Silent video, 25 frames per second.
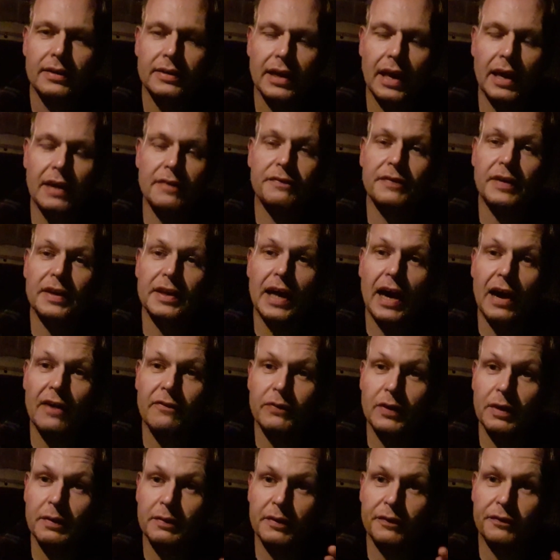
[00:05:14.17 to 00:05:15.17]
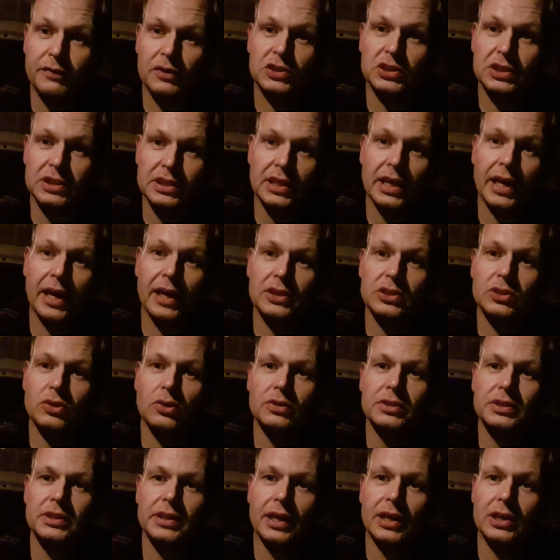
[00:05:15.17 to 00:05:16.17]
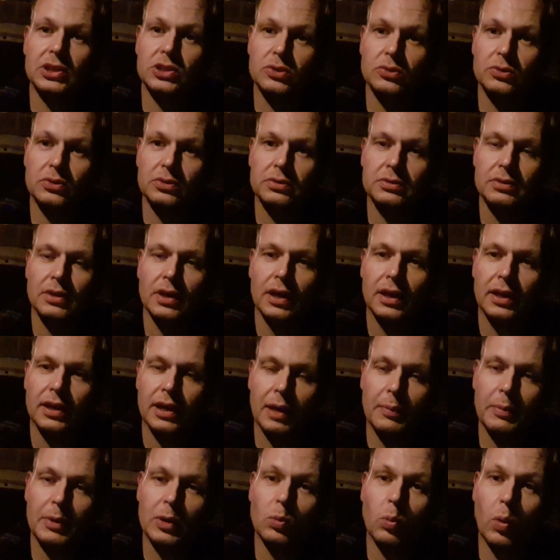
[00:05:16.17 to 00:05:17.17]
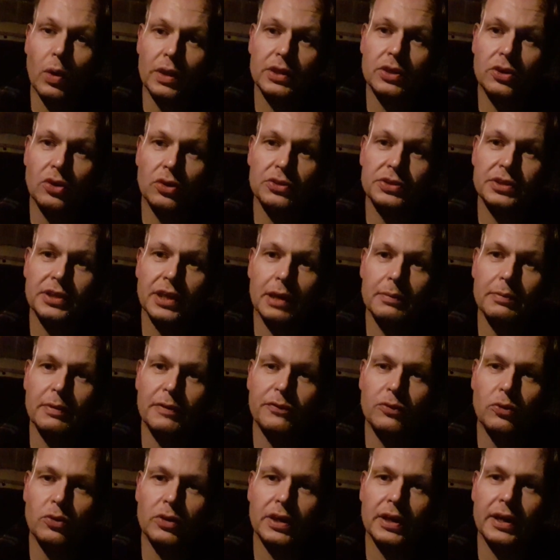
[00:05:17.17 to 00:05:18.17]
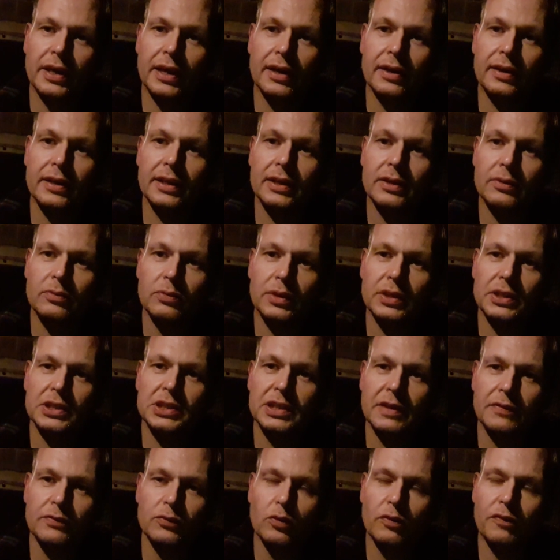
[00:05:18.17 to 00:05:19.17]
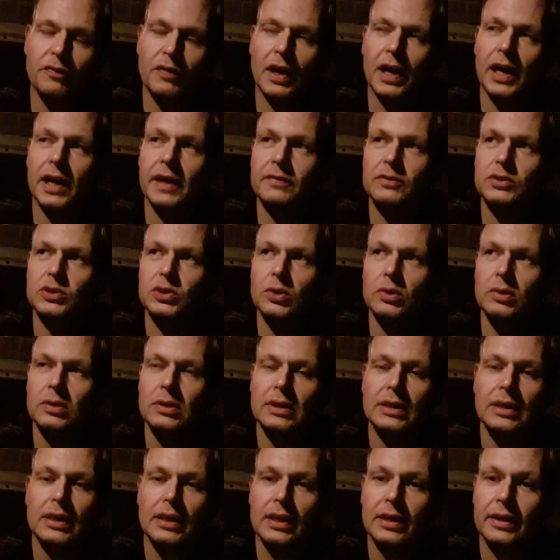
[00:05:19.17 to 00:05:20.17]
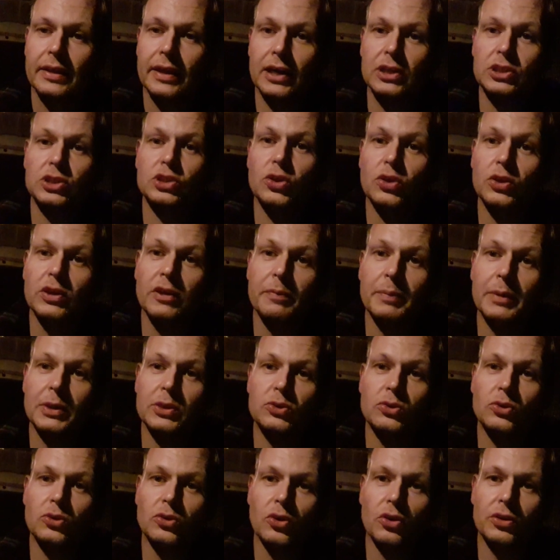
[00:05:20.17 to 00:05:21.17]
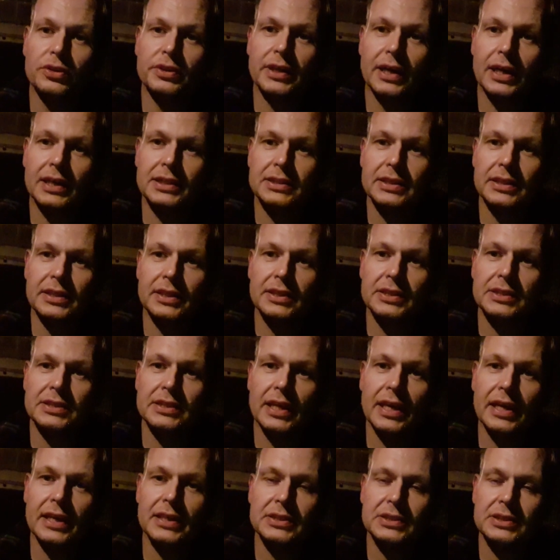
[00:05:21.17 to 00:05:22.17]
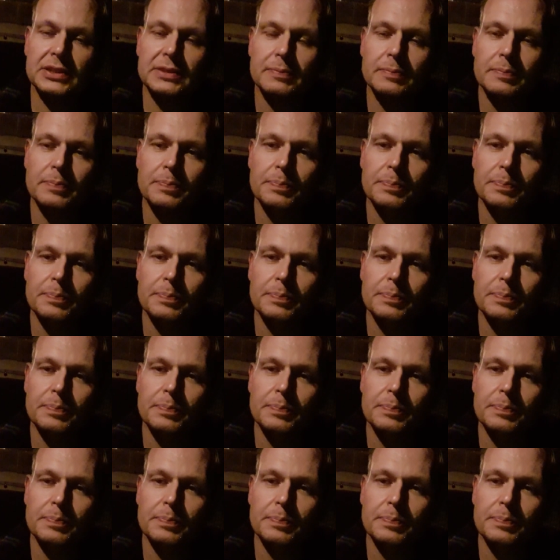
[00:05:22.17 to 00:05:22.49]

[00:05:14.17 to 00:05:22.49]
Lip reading: NFED halfway of the first DX contact. So I made one contact before in Italy with the 705. So that's good. I've made two contacts into the States.